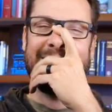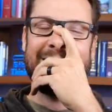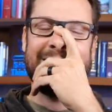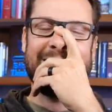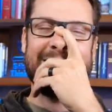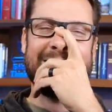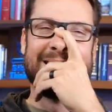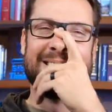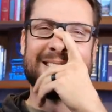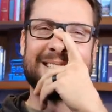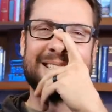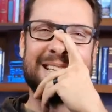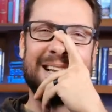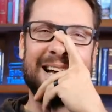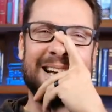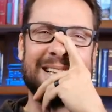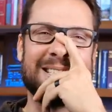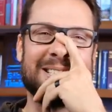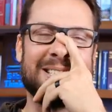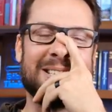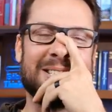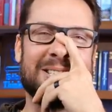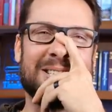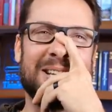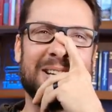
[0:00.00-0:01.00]
just
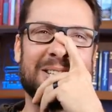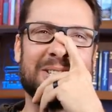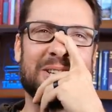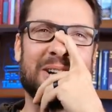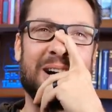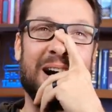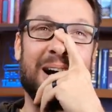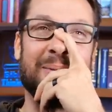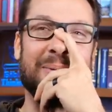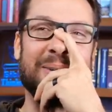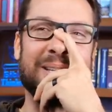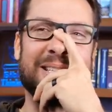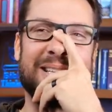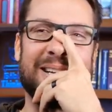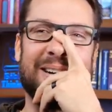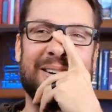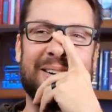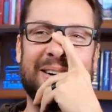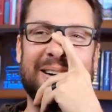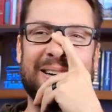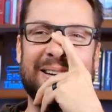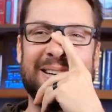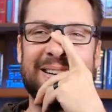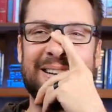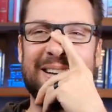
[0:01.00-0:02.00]
that's just such
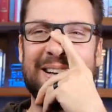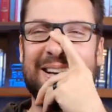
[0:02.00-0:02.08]
commentary